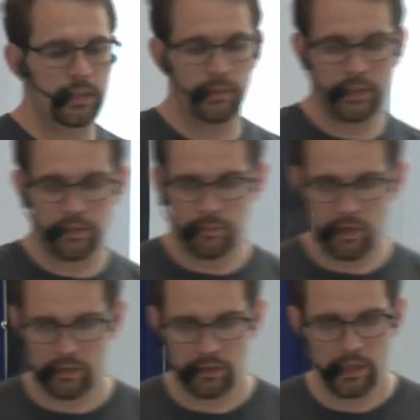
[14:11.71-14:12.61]
equation
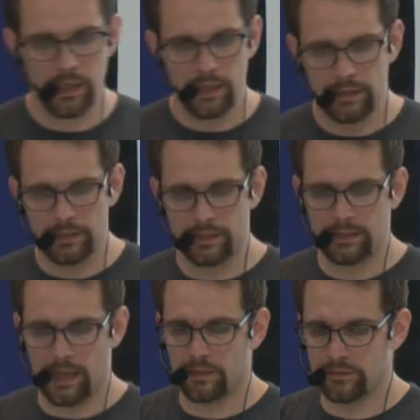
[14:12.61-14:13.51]
model? This is
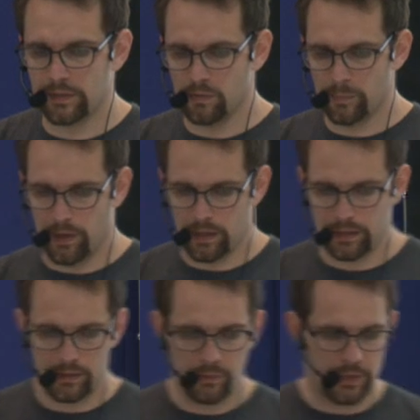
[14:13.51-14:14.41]
kind of the cool part,
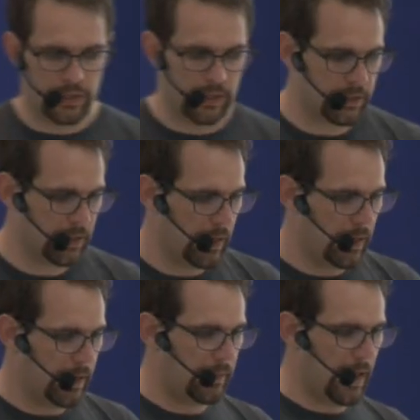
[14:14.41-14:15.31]
which is
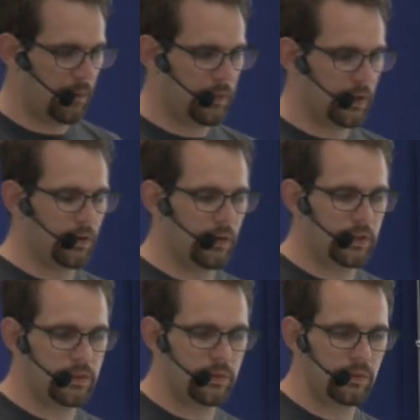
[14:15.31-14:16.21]
now we are
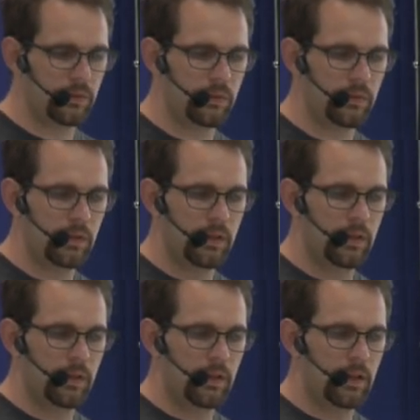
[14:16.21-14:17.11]
going to
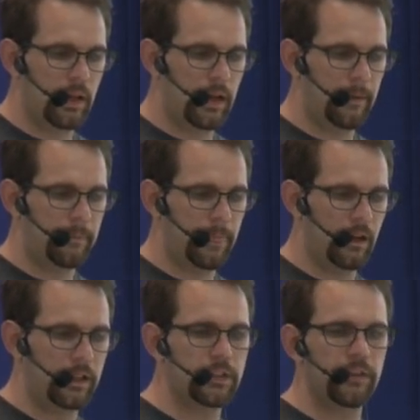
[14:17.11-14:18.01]

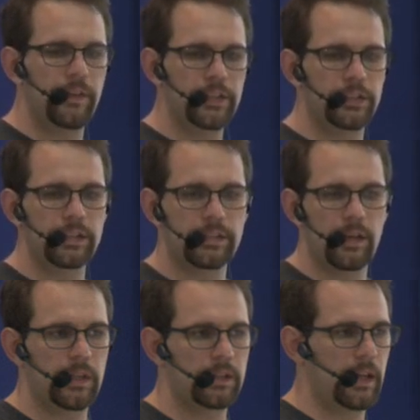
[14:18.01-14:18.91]
an intervention is
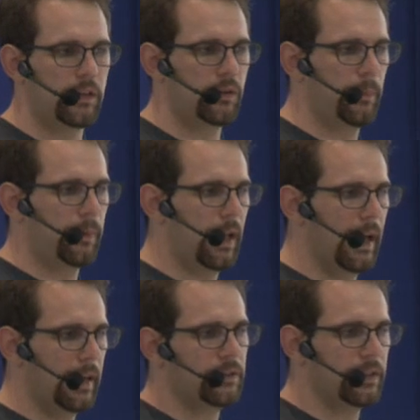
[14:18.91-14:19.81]
something that you
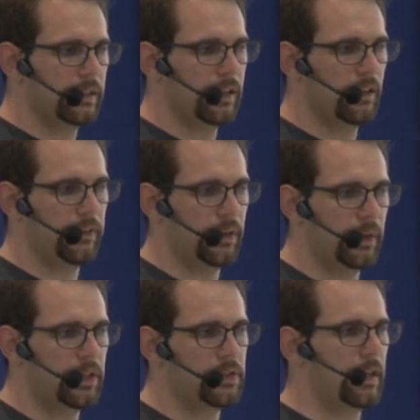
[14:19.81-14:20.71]
apply to this set of
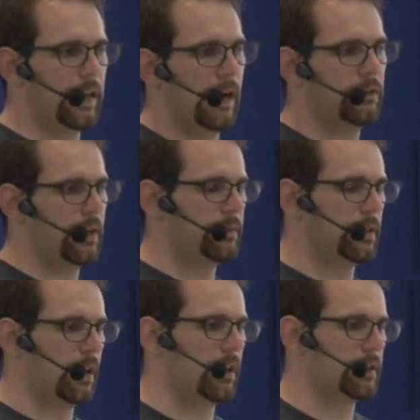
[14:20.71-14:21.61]
equation, and out comes
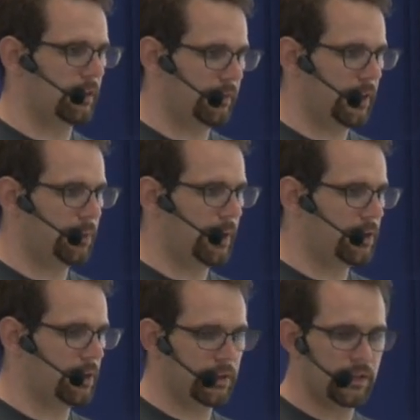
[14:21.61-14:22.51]
another set of
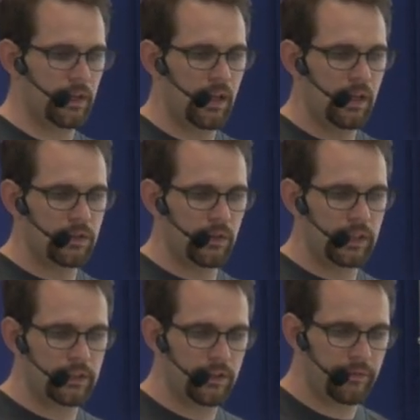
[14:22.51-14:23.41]
equations. So
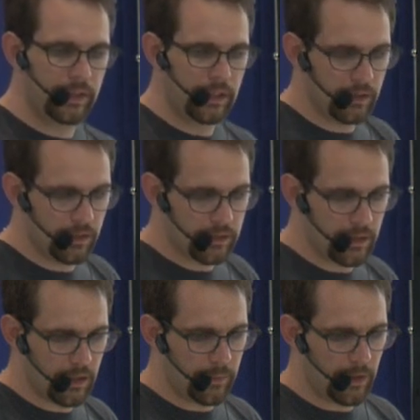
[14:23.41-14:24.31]
intervene is
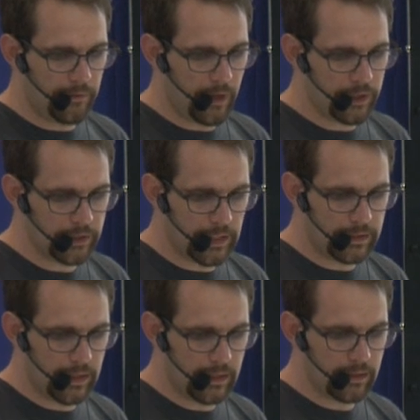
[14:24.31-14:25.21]
going to be a function that
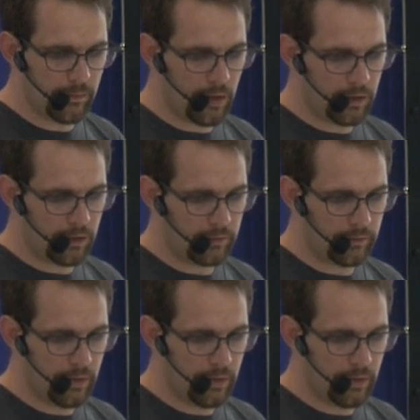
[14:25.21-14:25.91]
takes a model